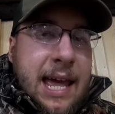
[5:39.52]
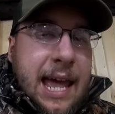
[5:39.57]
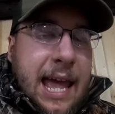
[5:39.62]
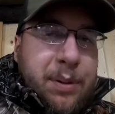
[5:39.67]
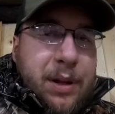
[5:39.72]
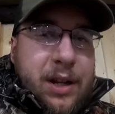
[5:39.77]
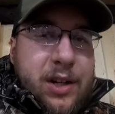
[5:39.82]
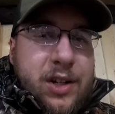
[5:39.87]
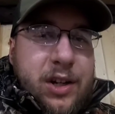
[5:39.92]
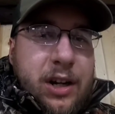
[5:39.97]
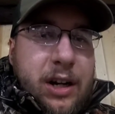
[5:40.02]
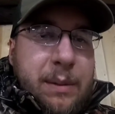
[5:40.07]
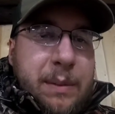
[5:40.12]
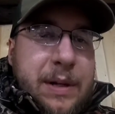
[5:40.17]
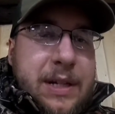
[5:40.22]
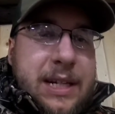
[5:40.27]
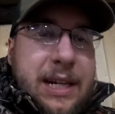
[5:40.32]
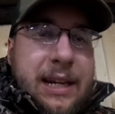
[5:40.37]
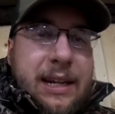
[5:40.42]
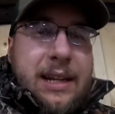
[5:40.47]
And plus, you're going
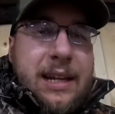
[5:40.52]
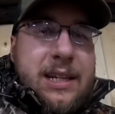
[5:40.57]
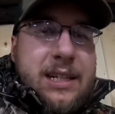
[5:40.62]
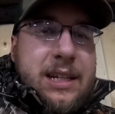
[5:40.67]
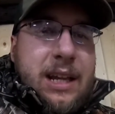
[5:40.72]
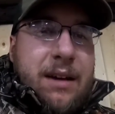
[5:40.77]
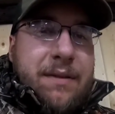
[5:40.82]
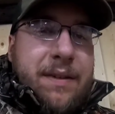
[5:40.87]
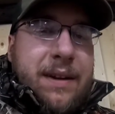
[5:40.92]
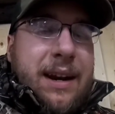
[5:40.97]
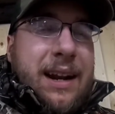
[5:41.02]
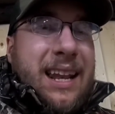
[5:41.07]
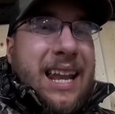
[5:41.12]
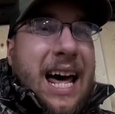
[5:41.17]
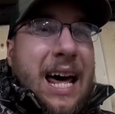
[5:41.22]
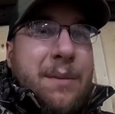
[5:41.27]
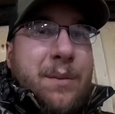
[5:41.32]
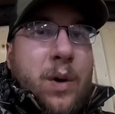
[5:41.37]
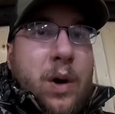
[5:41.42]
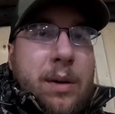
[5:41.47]
to be seeing this stuff in a
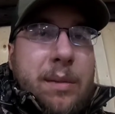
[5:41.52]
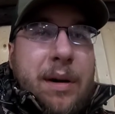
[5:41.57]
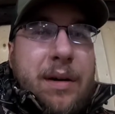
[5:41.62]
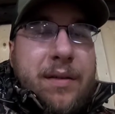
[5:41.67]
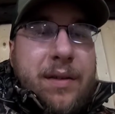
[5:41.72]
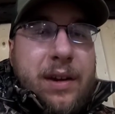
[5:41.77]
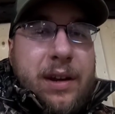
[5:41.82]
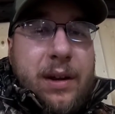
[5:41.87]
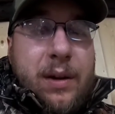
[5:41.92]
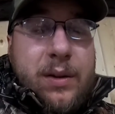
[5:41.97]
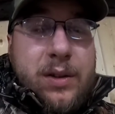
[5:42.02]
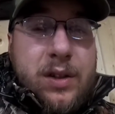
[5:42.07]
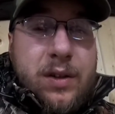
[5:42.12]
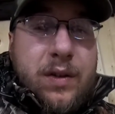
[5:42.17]
lot more of my videos.